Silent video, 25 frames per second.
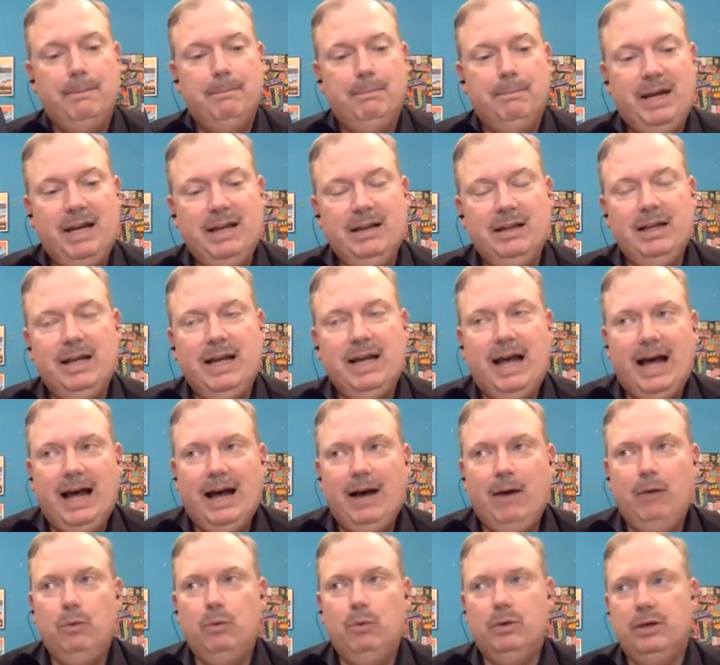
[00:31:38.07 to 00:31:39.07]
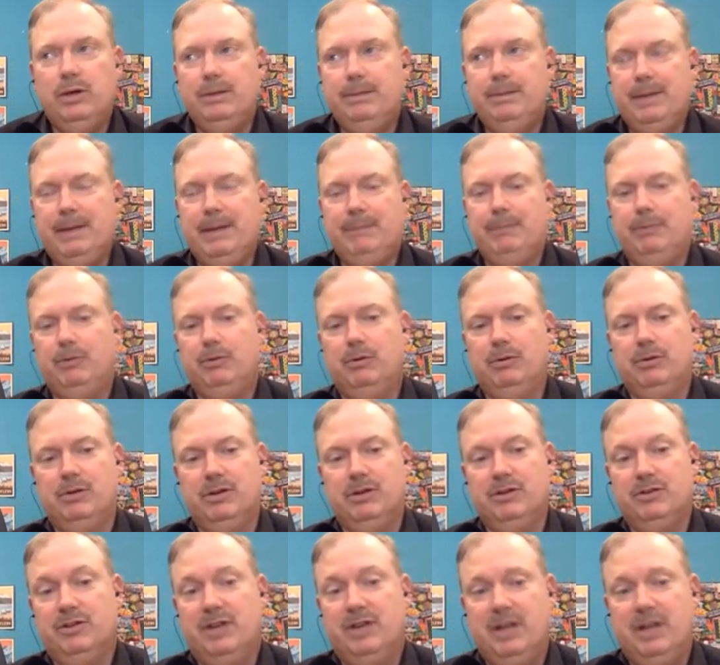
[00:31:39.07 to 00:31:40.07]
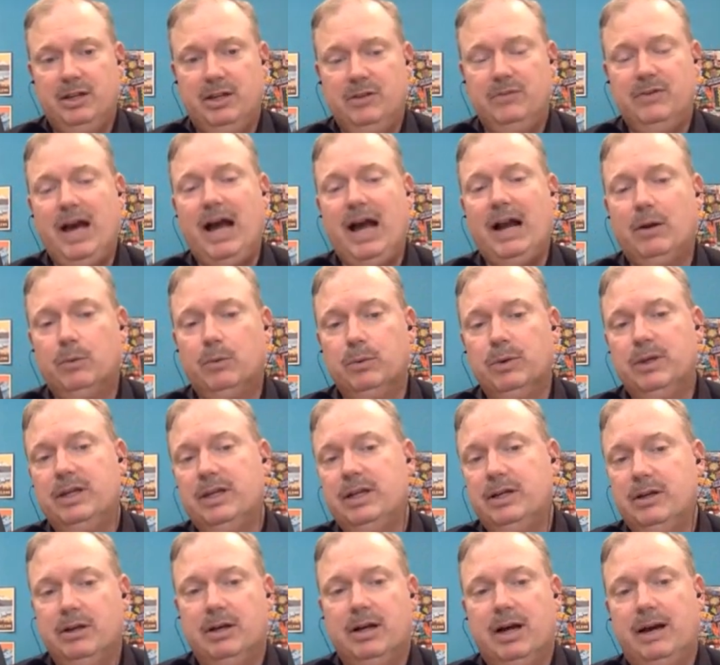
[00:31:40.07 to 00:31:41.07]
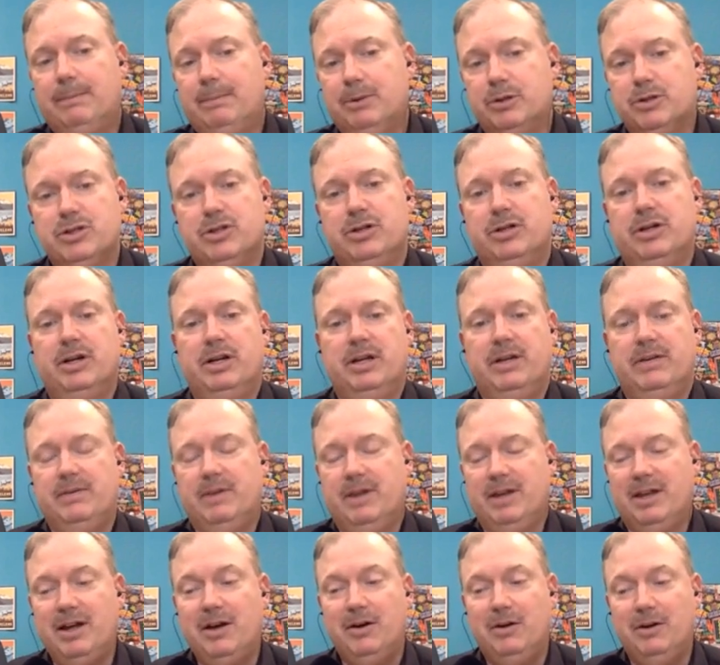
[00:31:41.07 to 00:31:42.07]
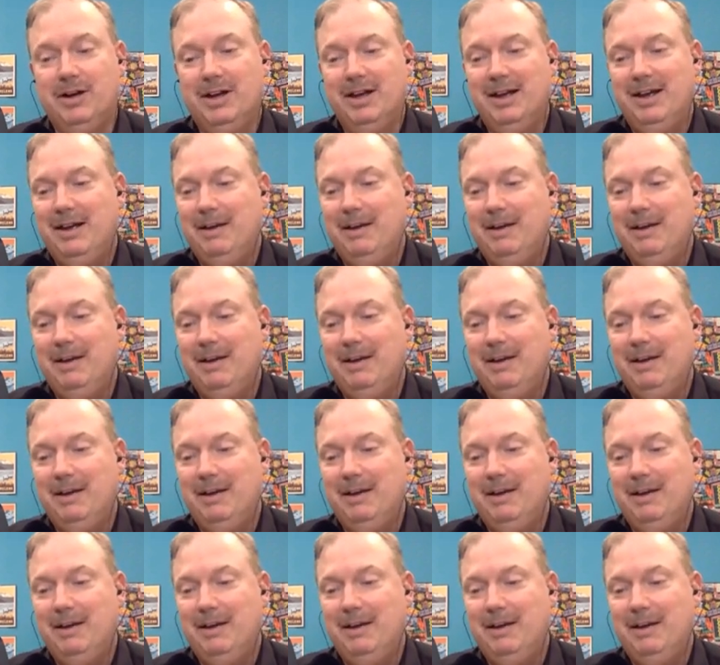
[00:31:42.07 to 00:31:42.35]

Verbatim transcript: Bailey, how would people, because you've got a really good opportunity, you know,